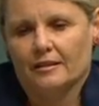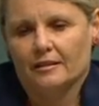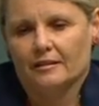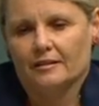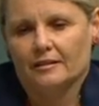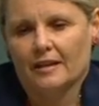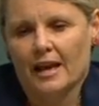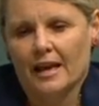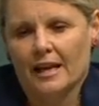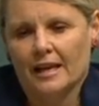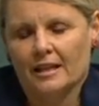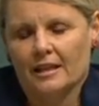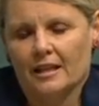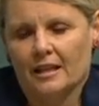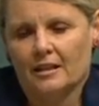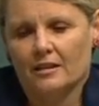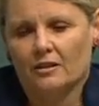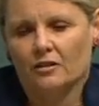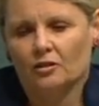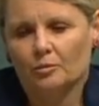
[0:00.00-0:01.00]
saying
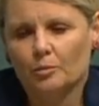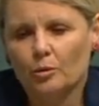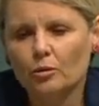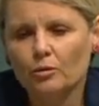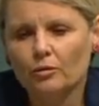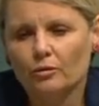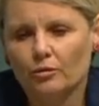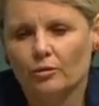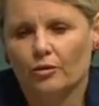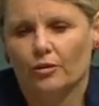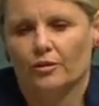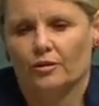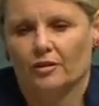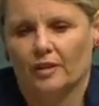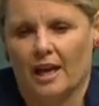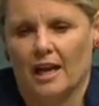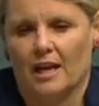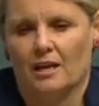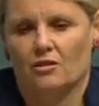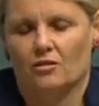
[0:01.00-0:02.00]
that the sports rorts
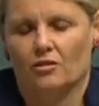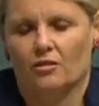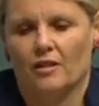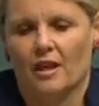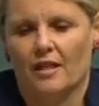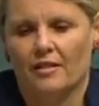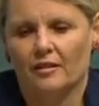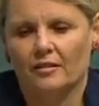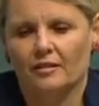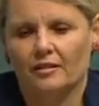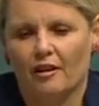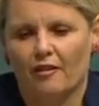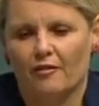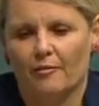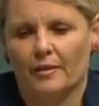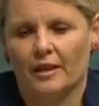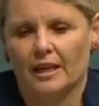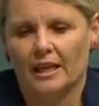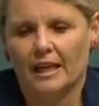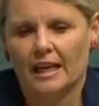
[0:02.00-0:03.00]
scandal that this
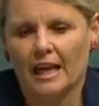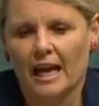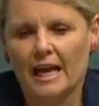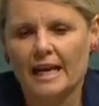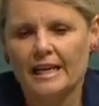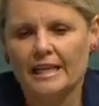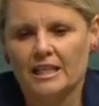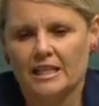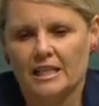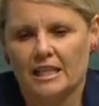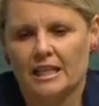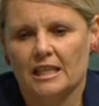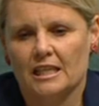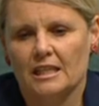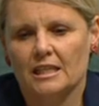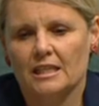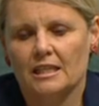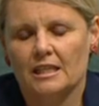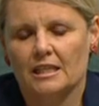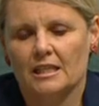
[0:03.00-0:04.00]
government engaged
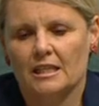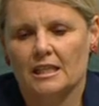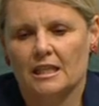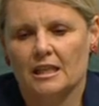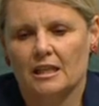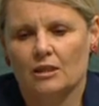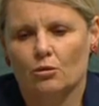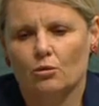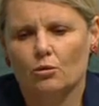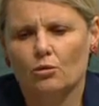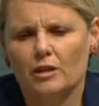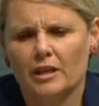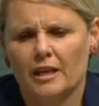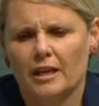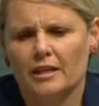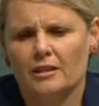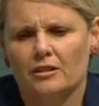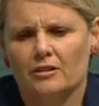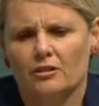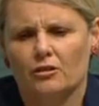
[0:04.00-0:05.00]
in
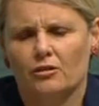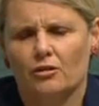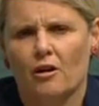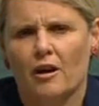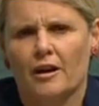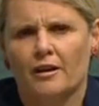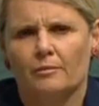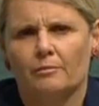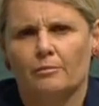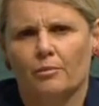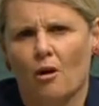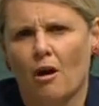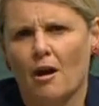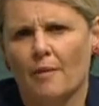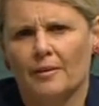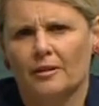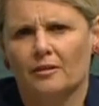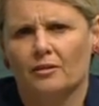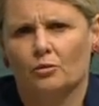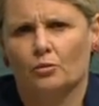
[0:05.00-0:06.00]
order to try to
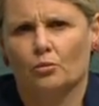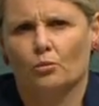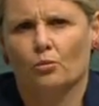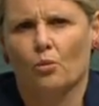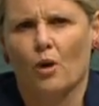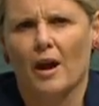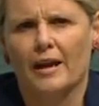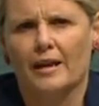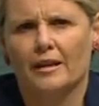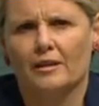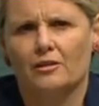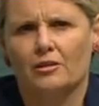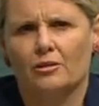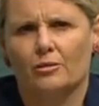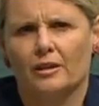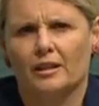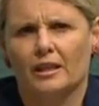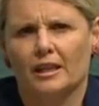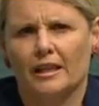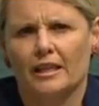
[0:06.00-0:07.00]
bribe its way to
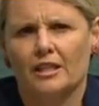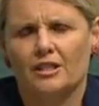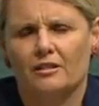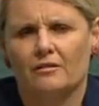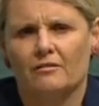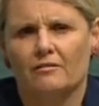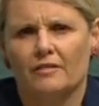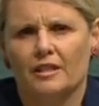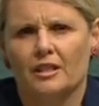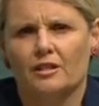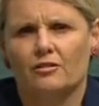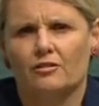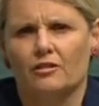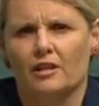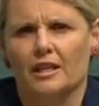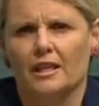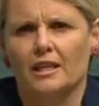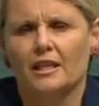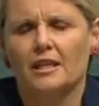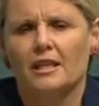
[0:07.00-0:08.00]
an election
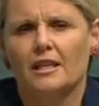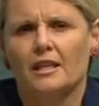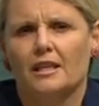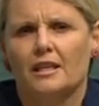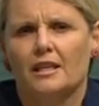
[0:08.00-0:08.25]
victory